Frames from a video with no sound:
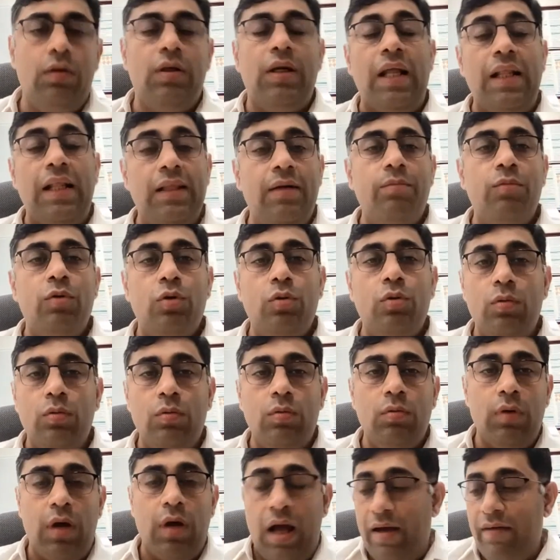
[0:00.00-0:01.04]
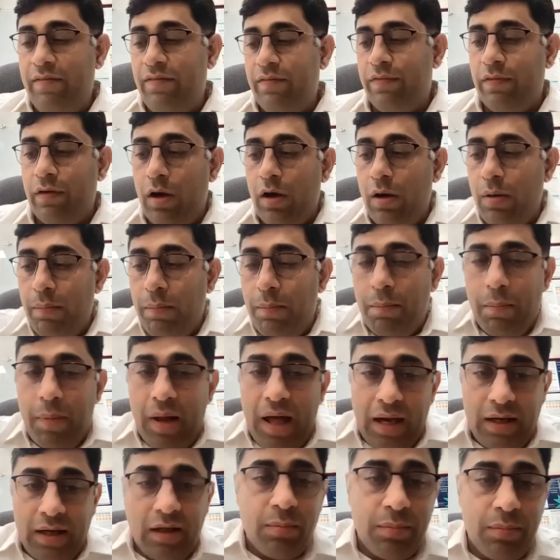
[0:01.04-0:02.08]
tell them to have a
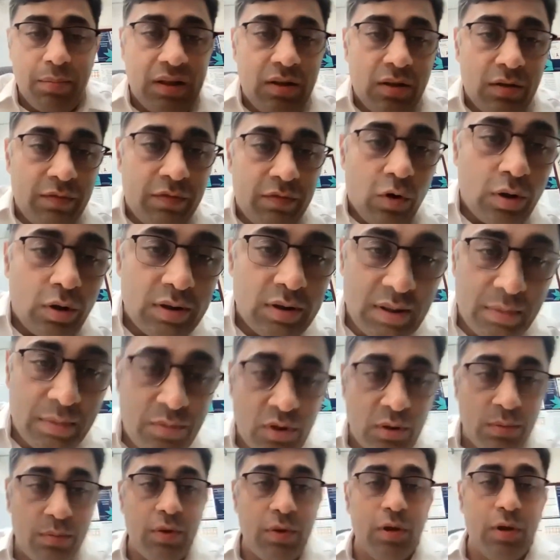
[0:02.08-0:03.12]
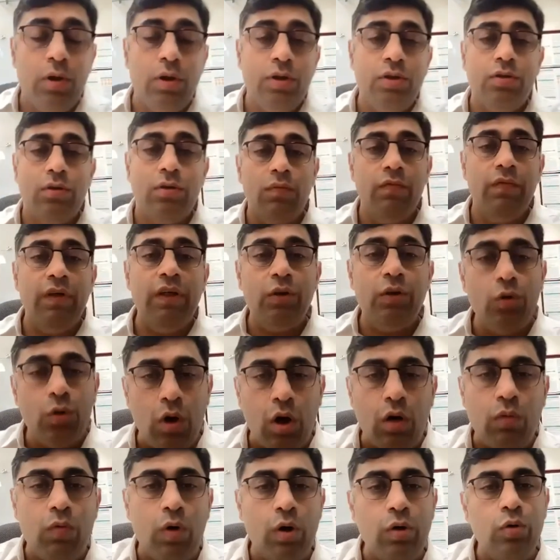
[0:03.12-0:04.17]
barrier method of contraception, because we do
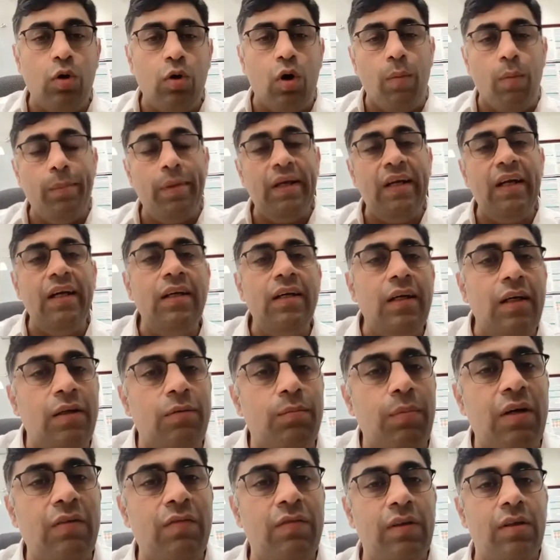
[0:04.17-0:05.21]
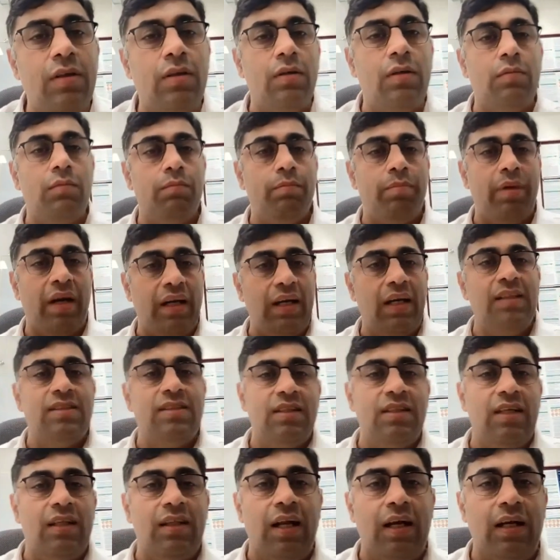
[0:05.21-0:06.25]
not want to complicate treatment with a
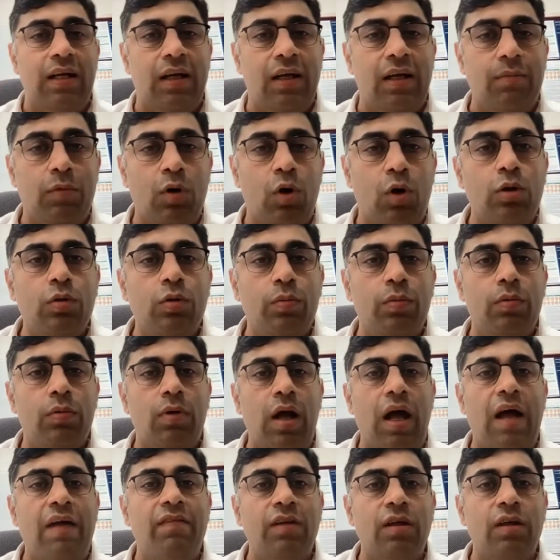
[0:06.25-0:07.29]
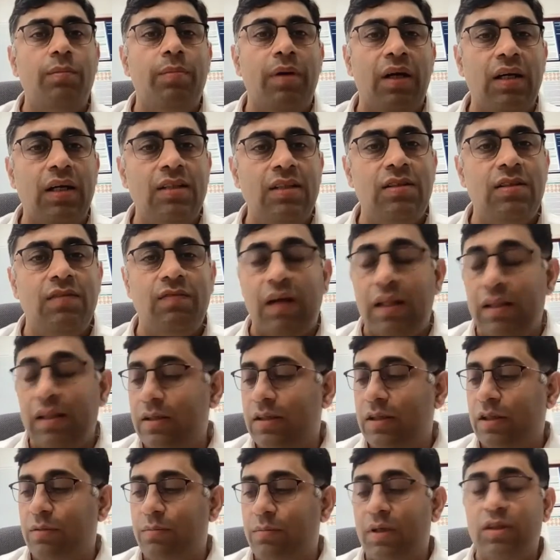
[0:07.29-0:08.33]
pregnancy at that time. Although having a pregnancy while
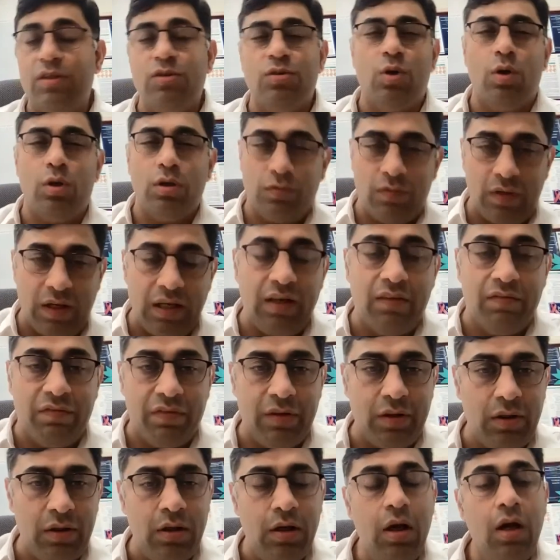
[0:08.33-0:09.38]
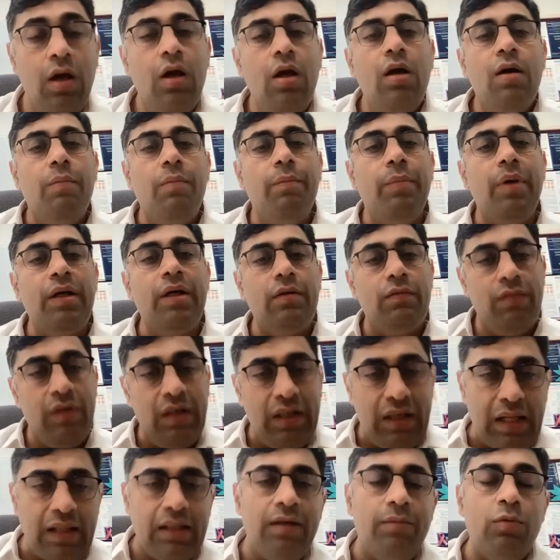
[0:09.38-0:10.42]
the treatment is on is very difficult, but
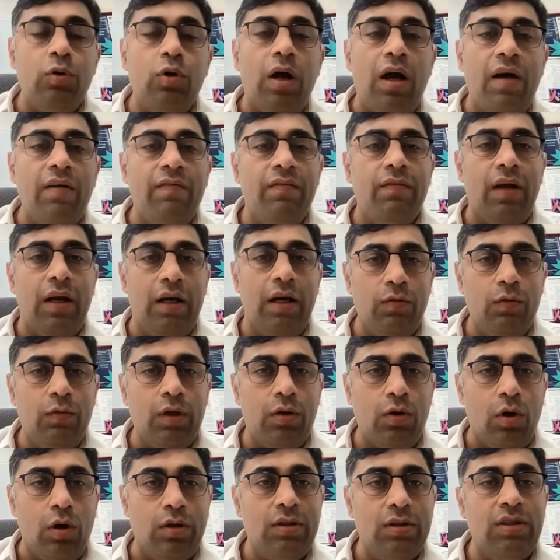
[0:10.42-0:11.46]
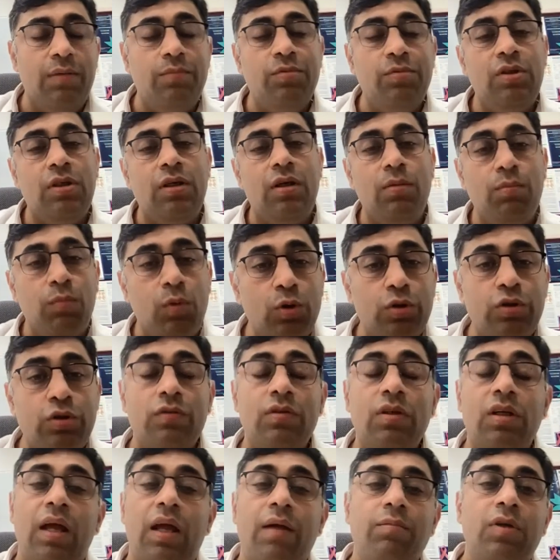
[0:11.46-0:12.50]
we tell them to have adequate contraception, and most
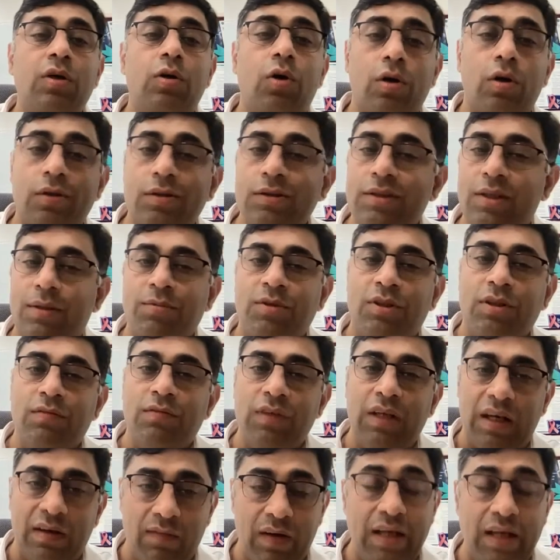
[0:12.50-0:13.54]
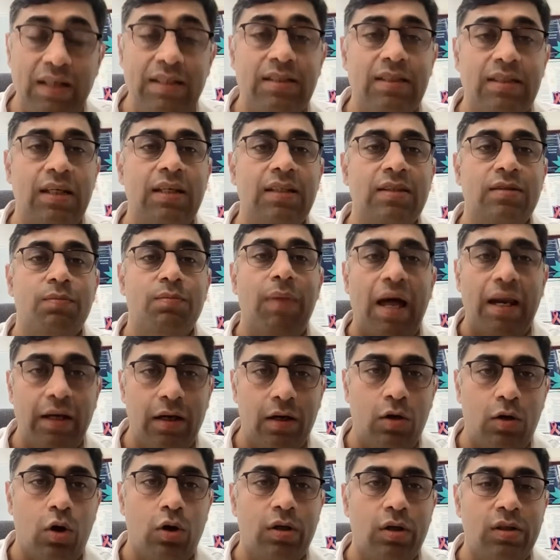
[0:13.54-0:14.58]
of the time the contraception we advise is
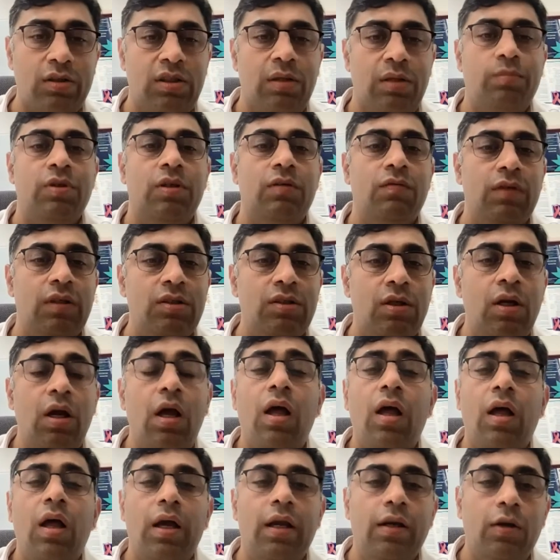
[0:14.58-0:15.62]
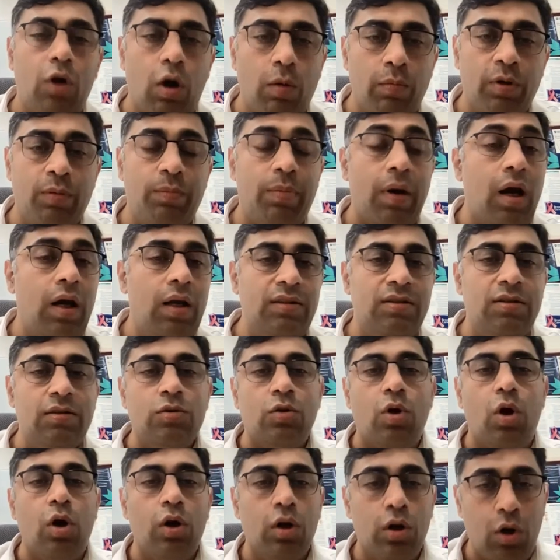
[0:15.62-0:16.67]
barrier contraception, which in common parlance
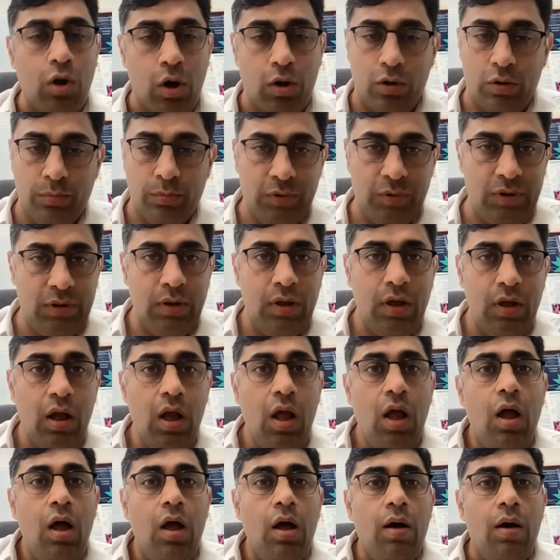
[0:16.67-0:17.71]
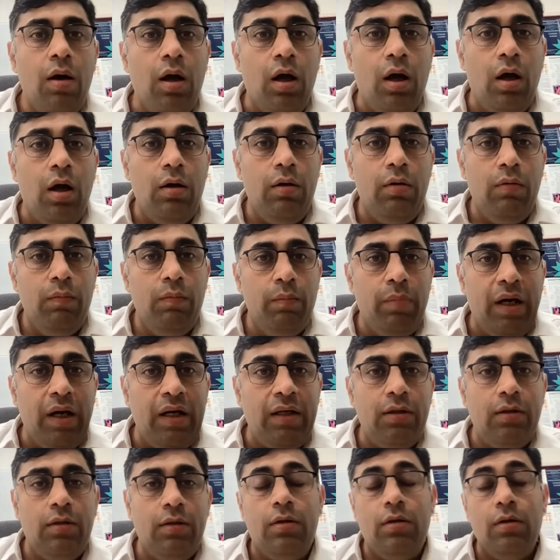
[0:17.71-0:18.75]
is called condoms.
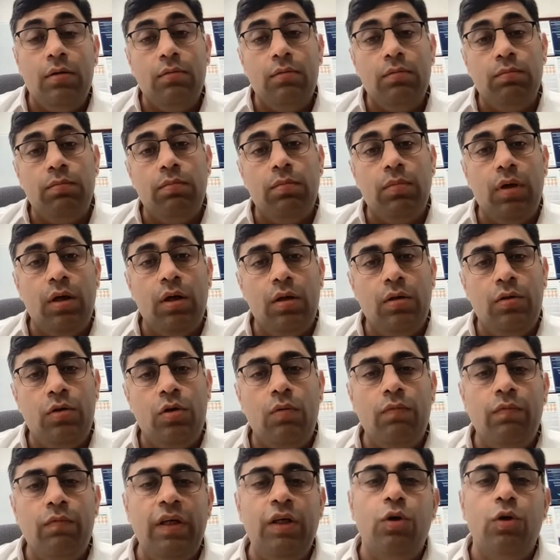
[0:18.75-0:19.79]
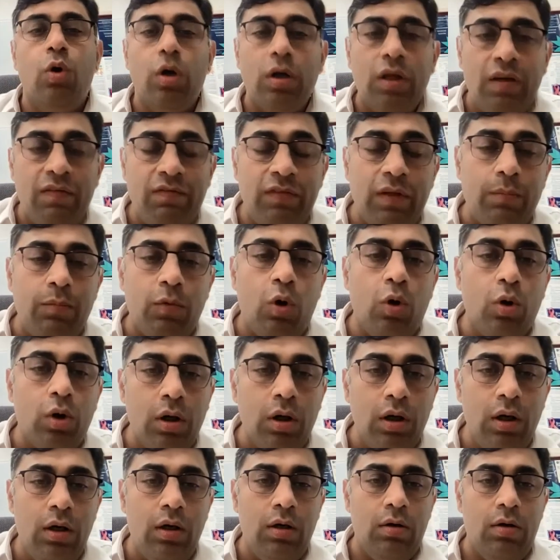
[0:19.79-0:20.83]
But we don't give them
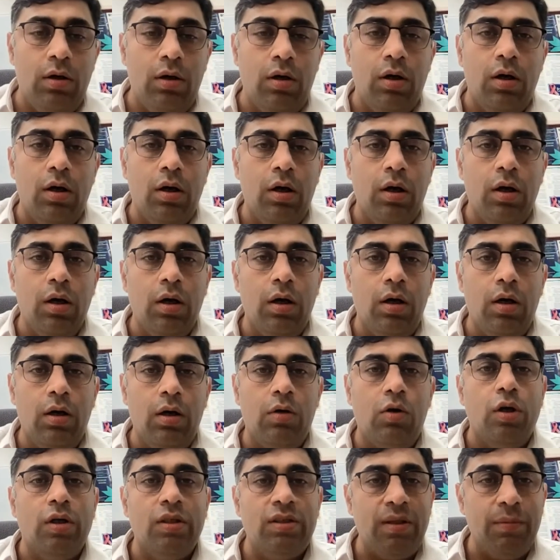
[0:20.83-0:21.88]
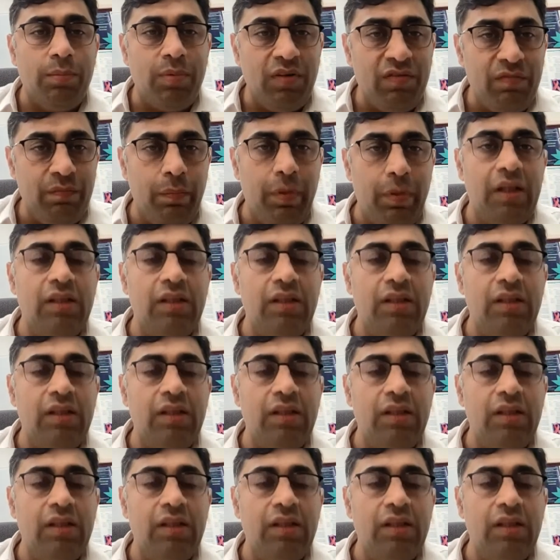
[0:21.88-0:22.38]
oral contraceptive